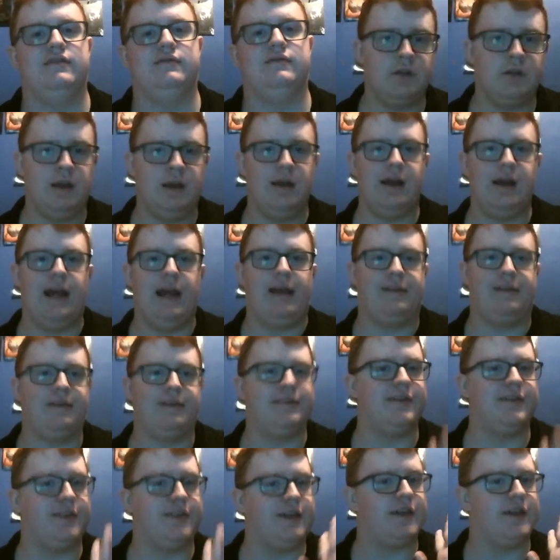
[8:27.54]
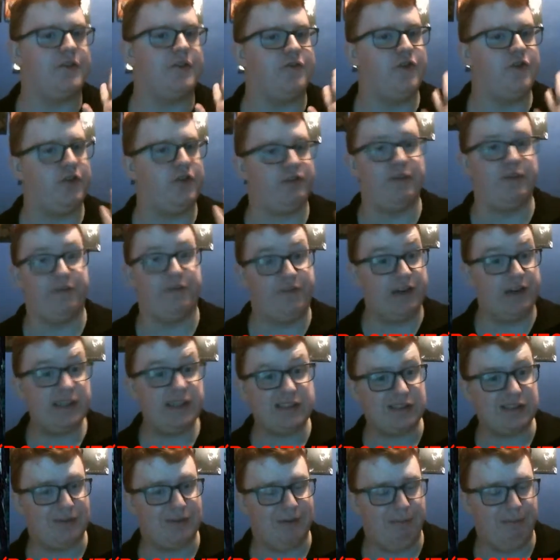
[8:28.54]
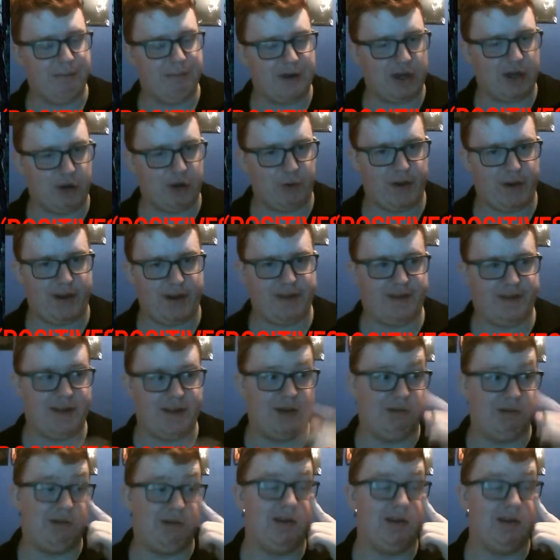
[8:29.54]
this is his first official appearance, and